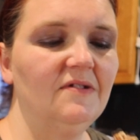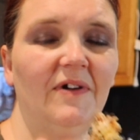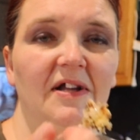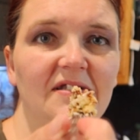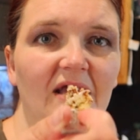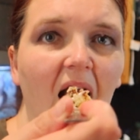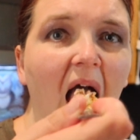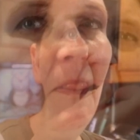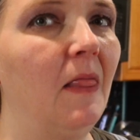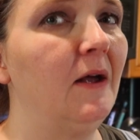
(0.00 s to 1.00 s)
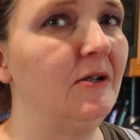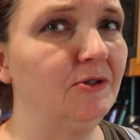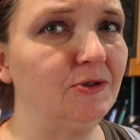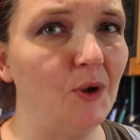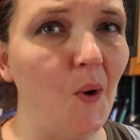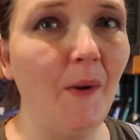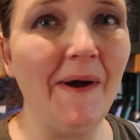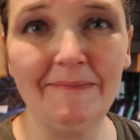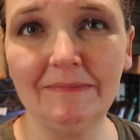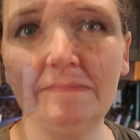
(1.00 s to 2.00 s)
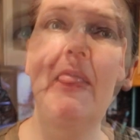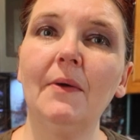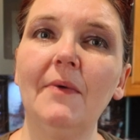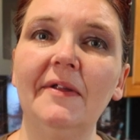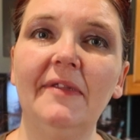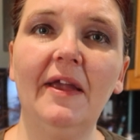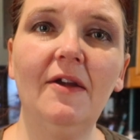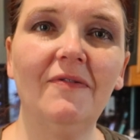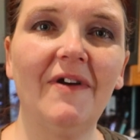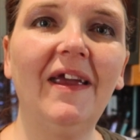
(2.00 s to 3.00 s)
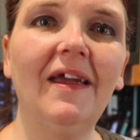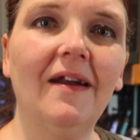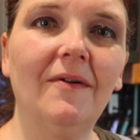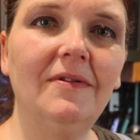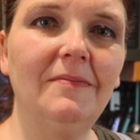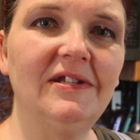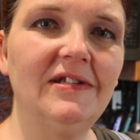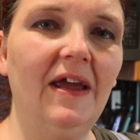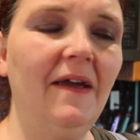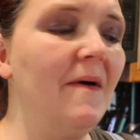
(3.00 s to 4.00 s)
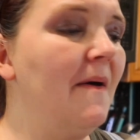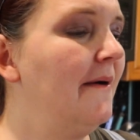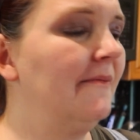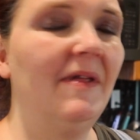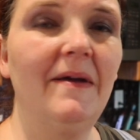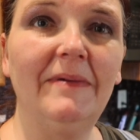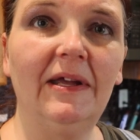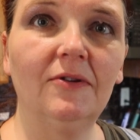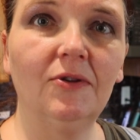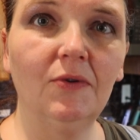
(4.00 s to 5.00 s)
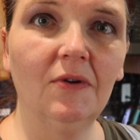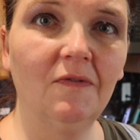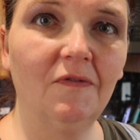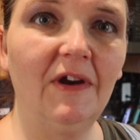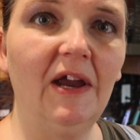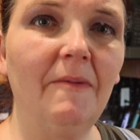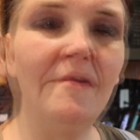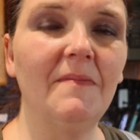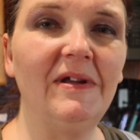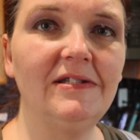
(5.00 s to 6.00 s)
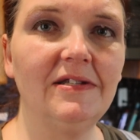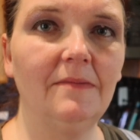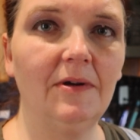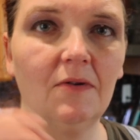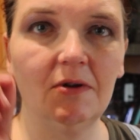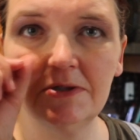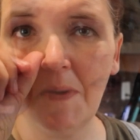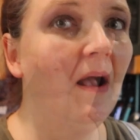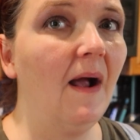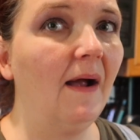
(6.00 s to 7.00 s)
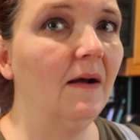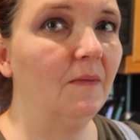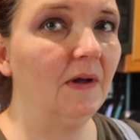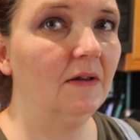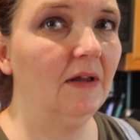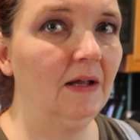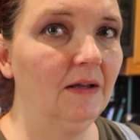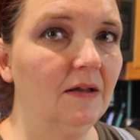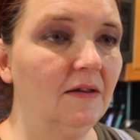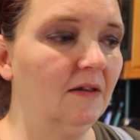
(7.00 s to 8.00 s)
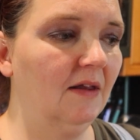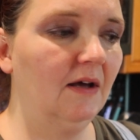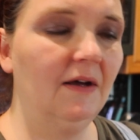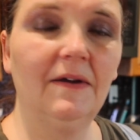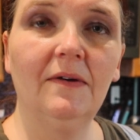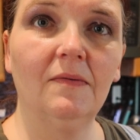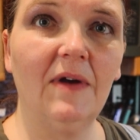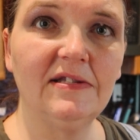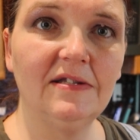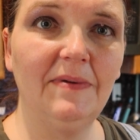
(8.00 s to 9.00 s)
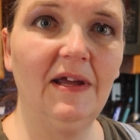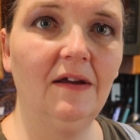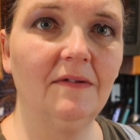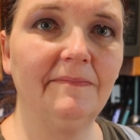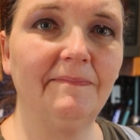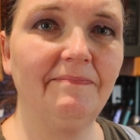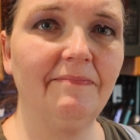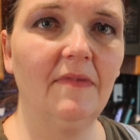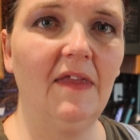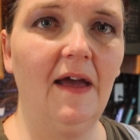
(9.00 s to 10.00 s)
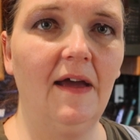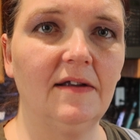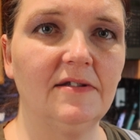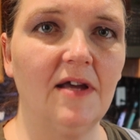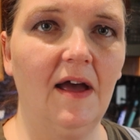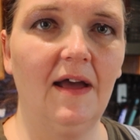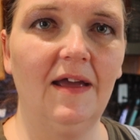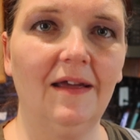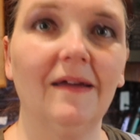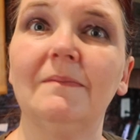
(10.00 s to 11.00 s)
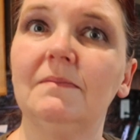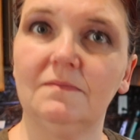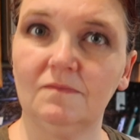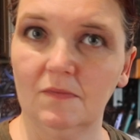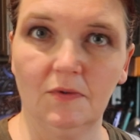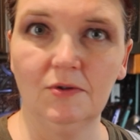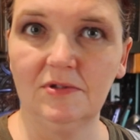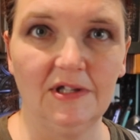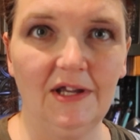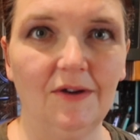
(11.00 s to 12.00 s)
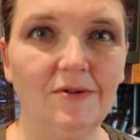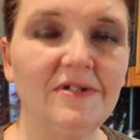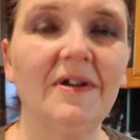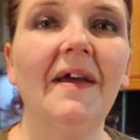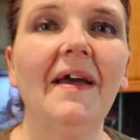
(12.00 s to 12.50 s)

frosting. That is so good. Well, thank you for hanging out with me today. Well, I made gluten-free homemade cinnamon rolls. I will link the recipe that I loosely used in